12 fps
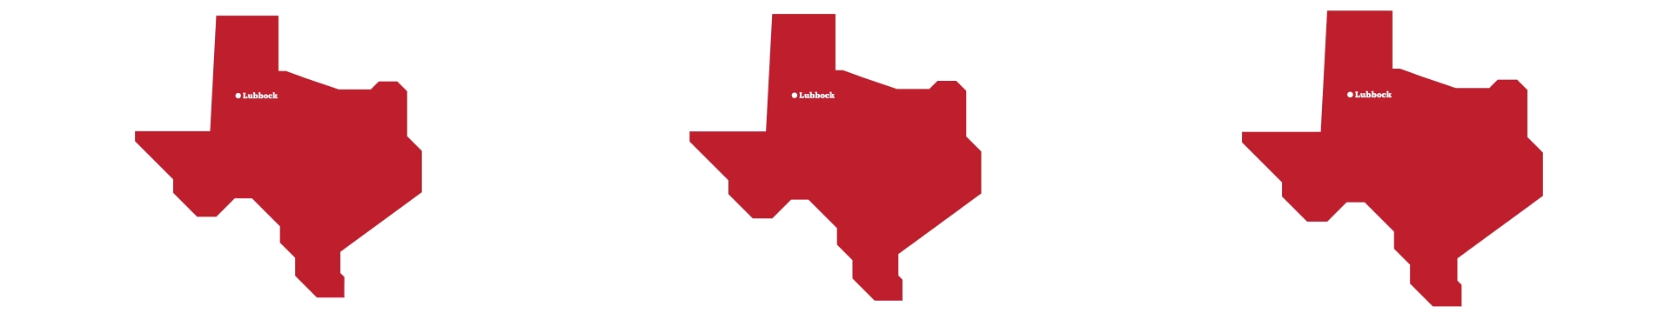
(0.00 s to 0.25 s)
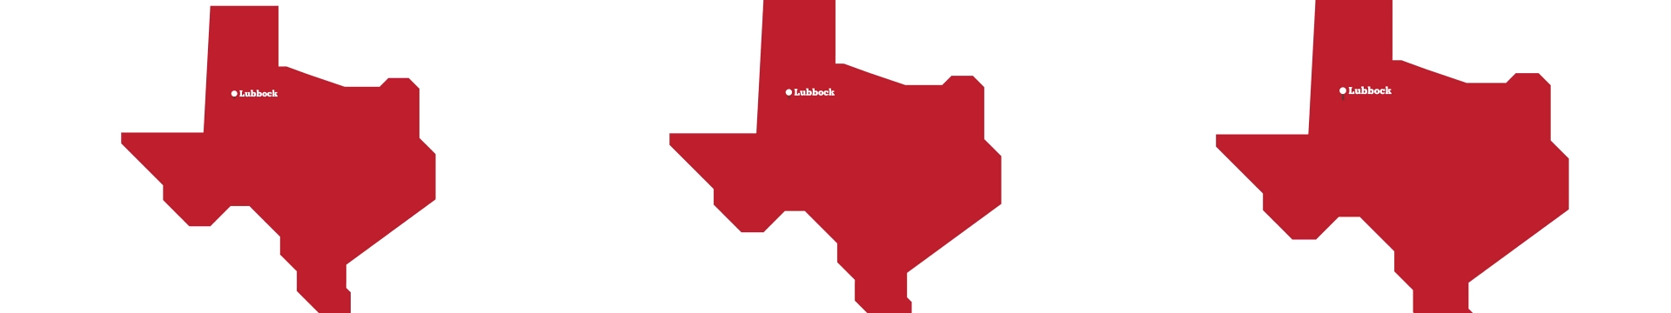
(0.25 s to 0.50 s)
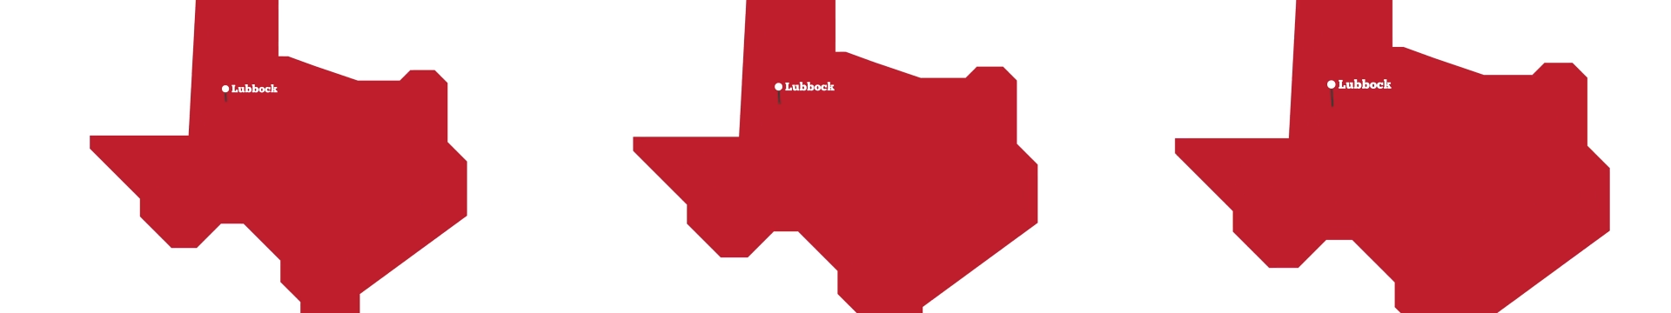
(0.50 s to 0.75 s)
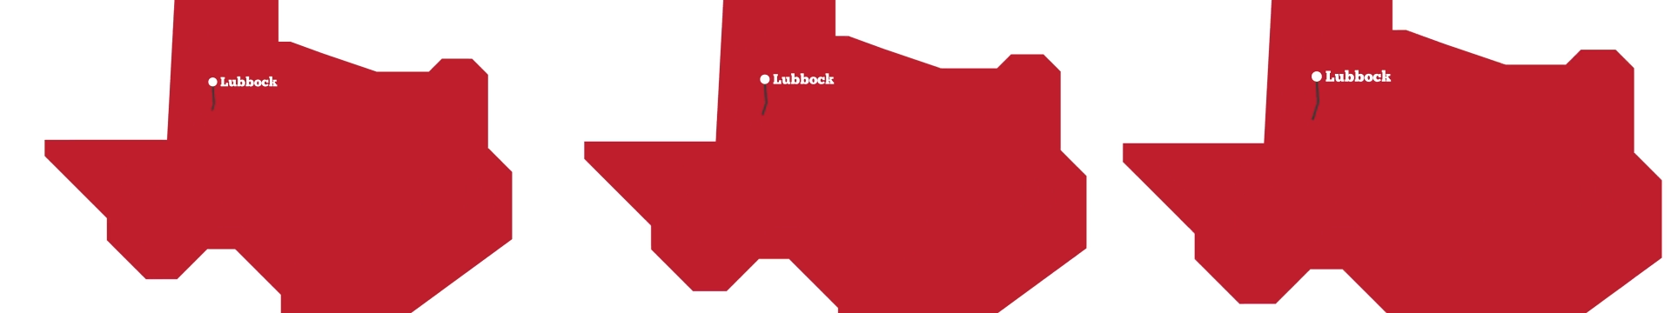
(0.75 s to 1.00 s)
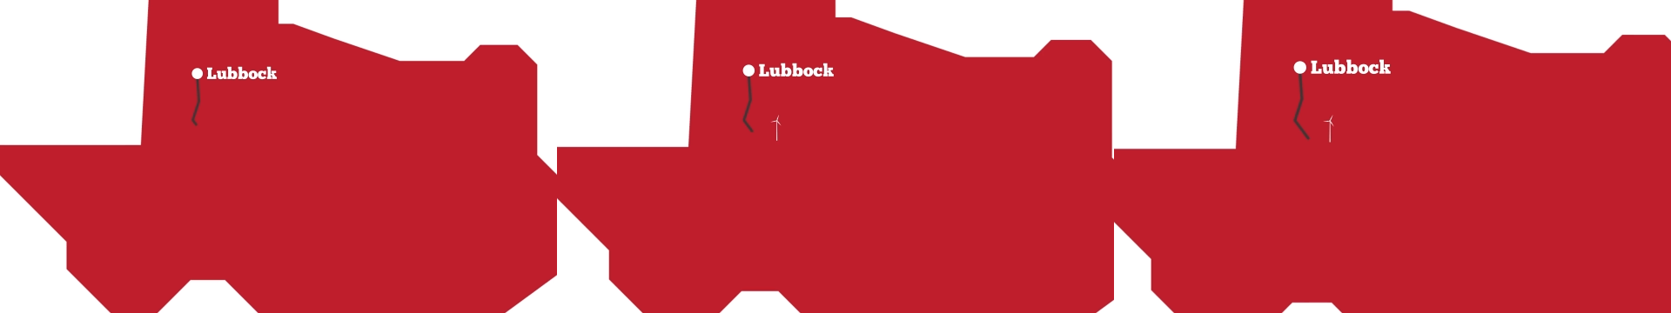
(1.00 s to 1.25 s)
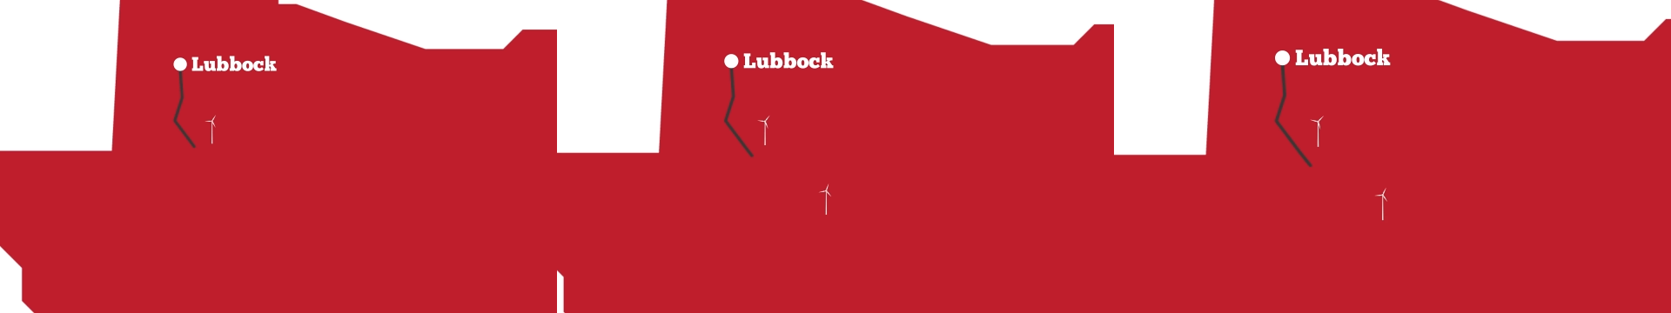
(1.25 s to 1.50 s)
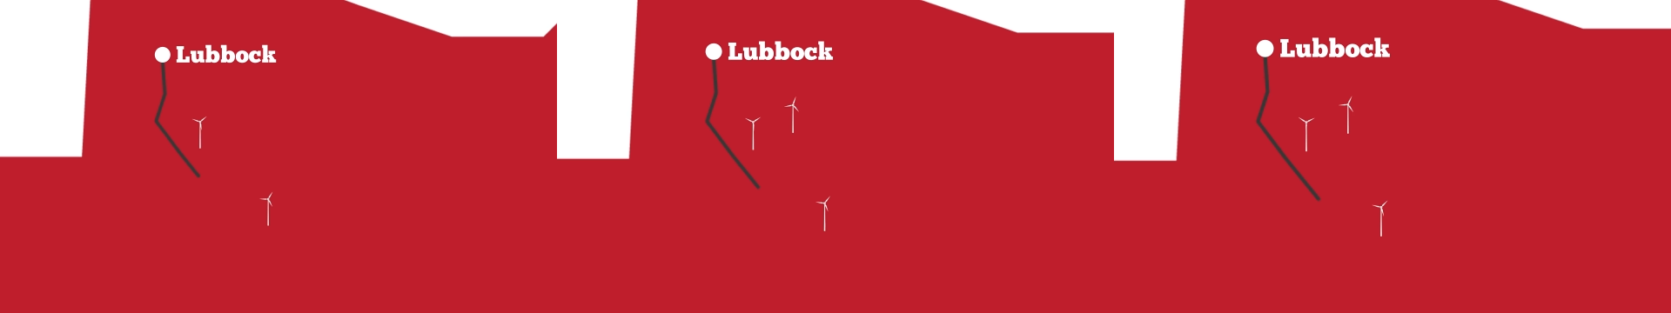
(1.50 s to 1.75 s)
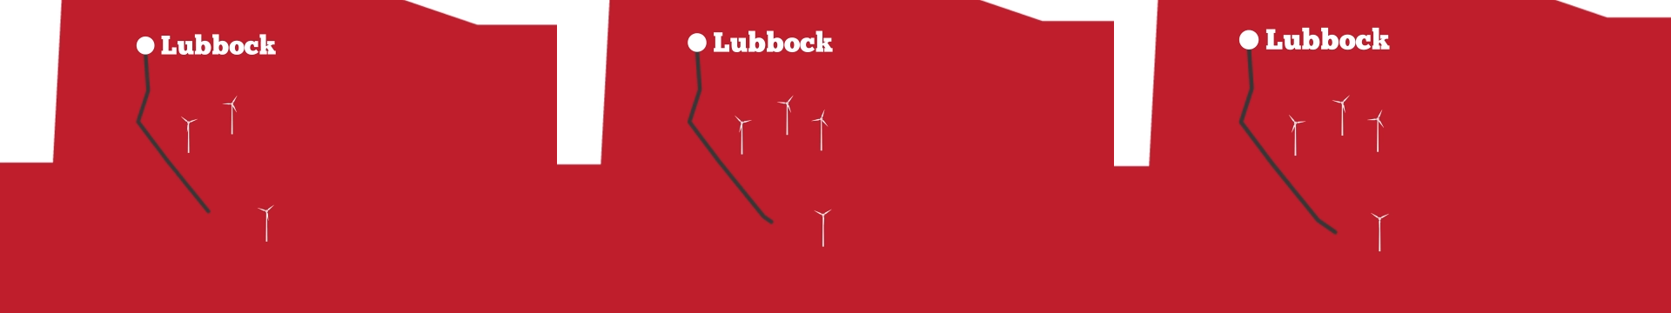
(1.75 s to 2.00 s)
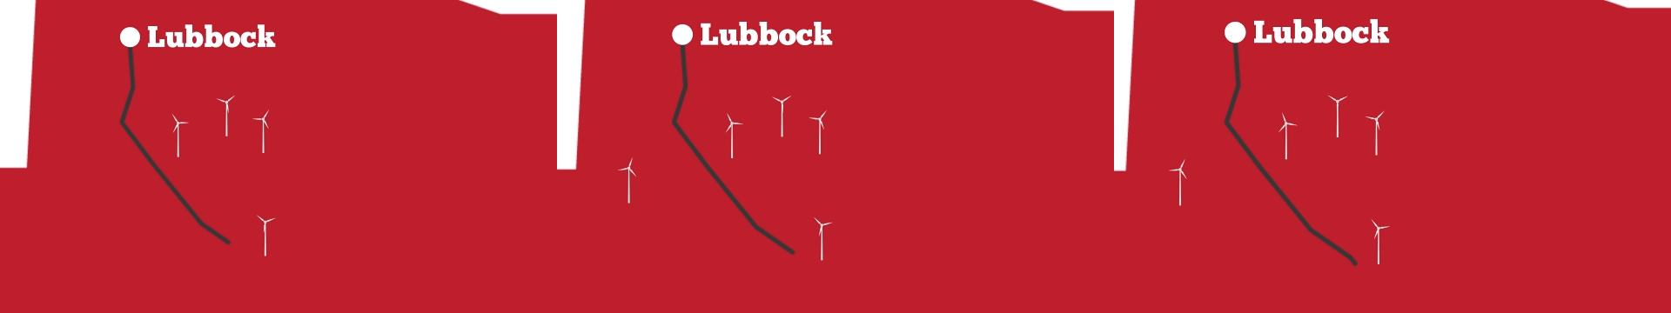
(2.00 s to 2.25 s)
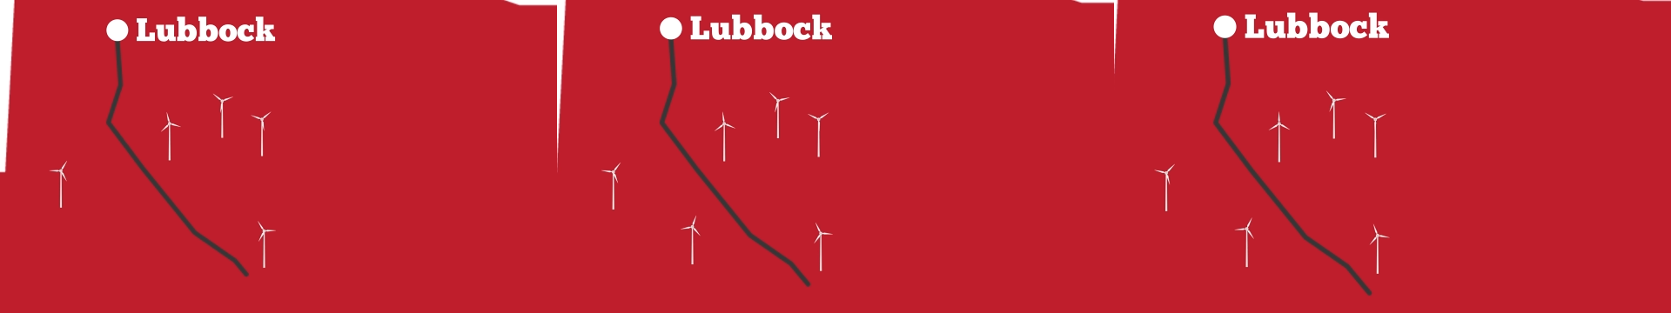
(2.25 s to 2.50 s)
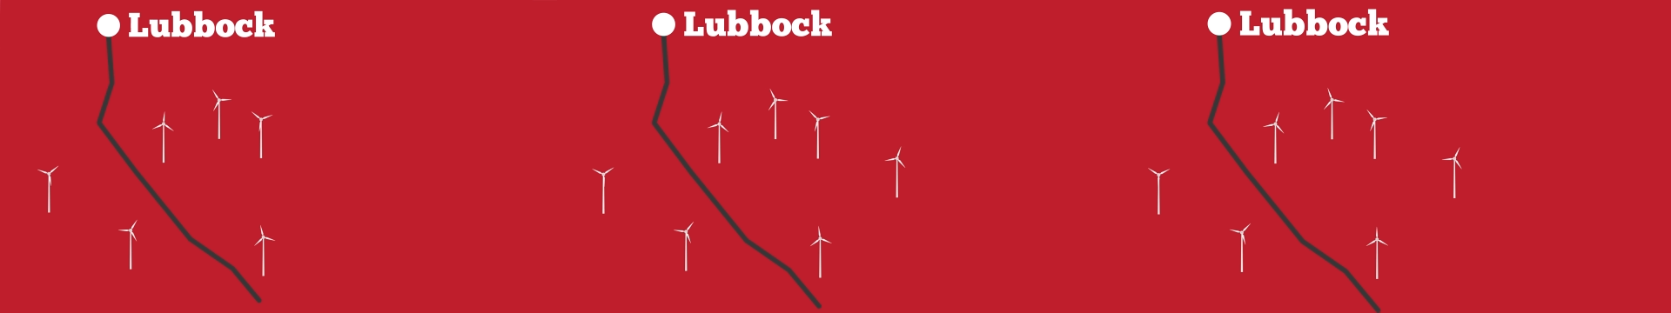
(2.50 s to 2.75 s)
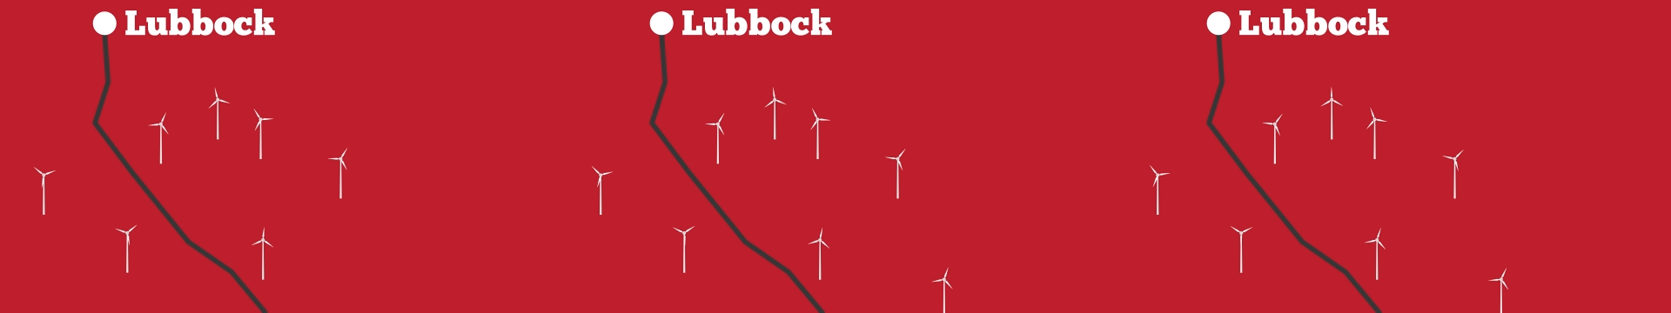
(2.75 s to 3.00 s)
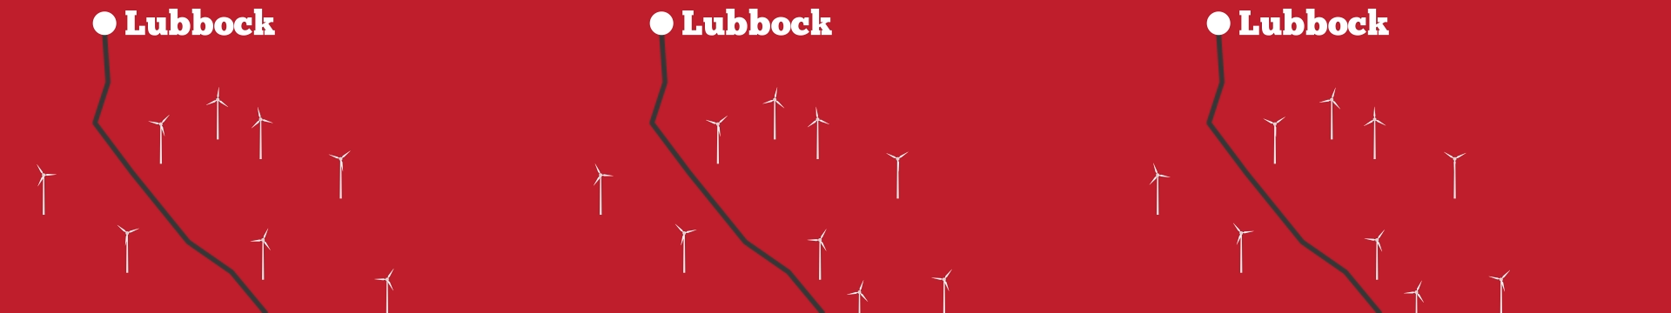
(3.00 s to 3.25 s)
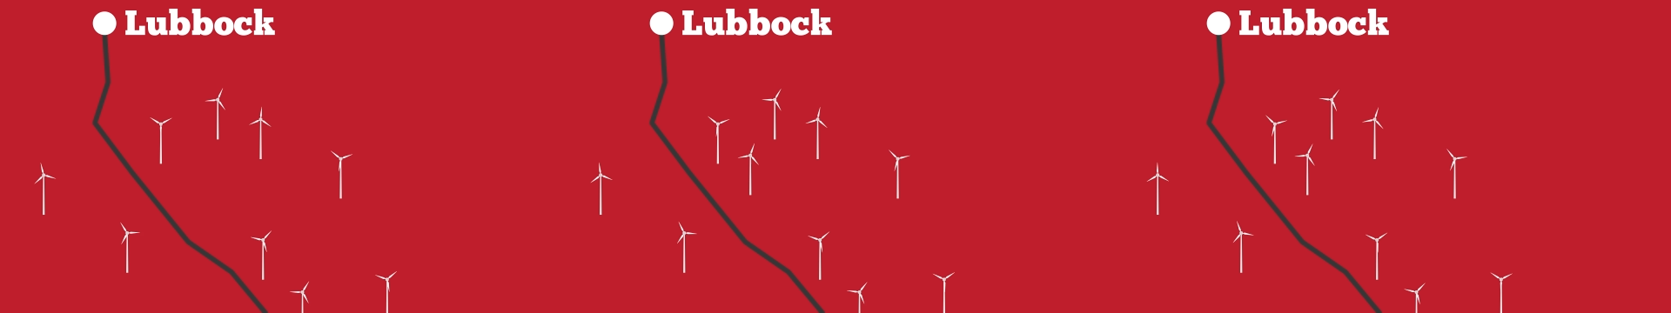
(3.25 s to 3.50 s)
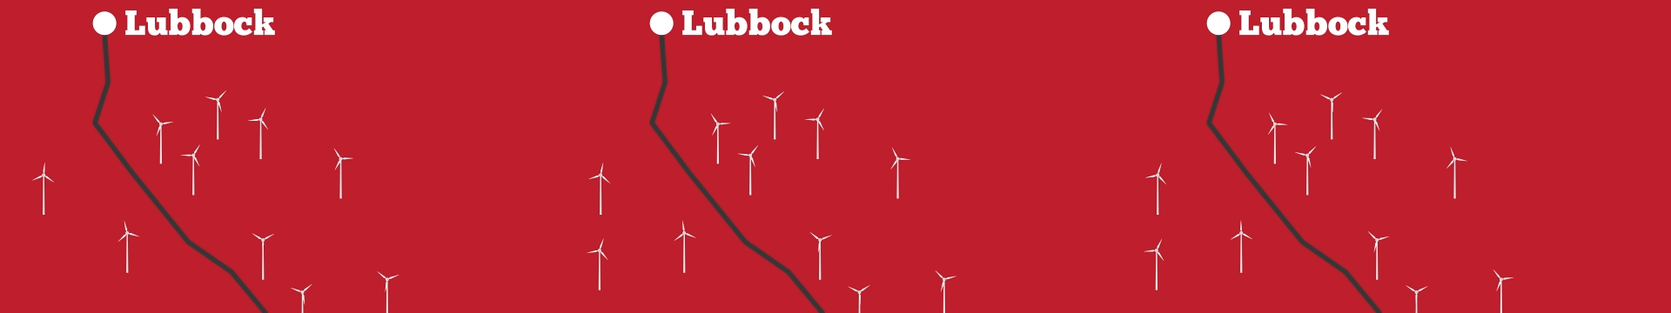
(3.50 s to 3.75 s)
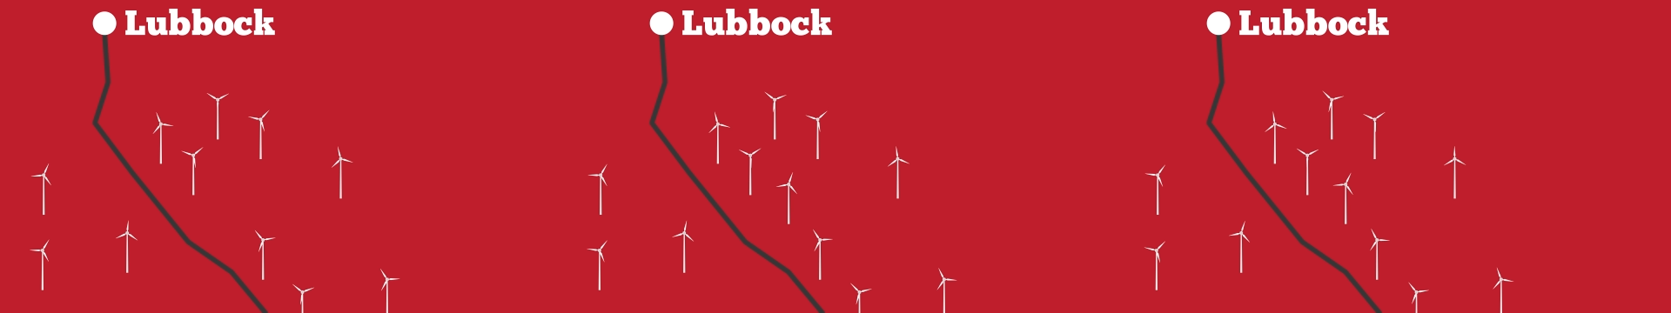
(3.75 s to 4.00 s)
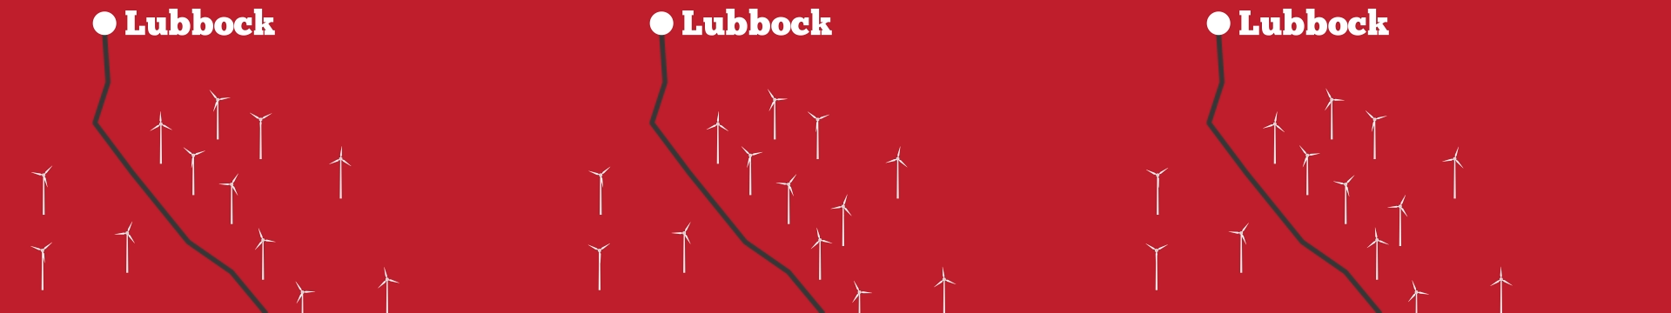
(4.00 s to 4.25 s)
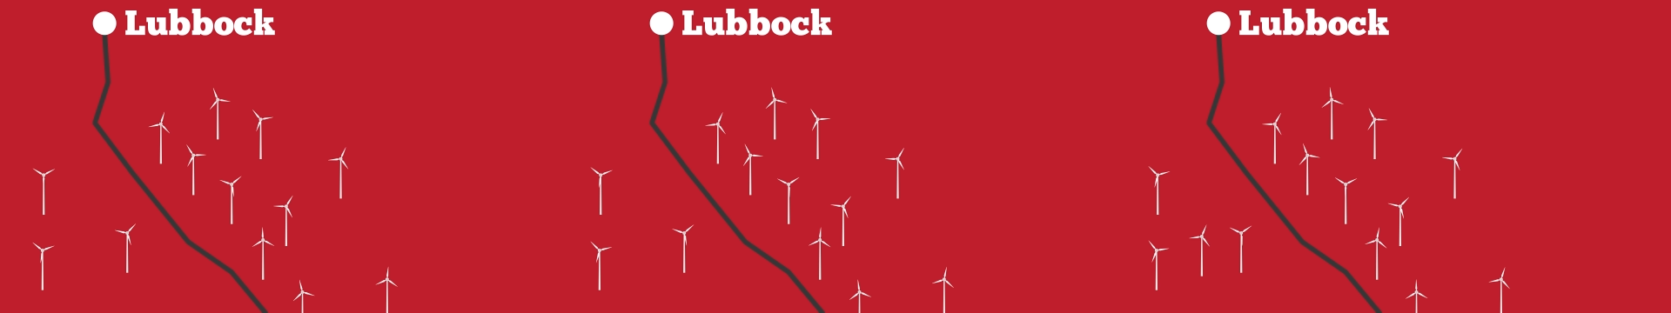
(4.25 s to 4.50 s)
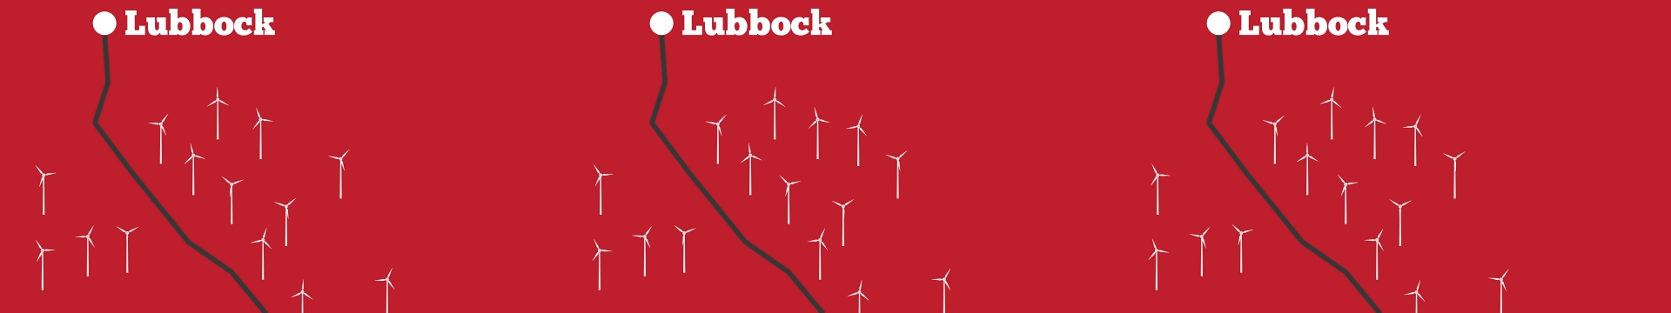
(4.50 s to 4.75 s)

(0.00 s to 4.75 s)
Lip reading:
(no speaker visible)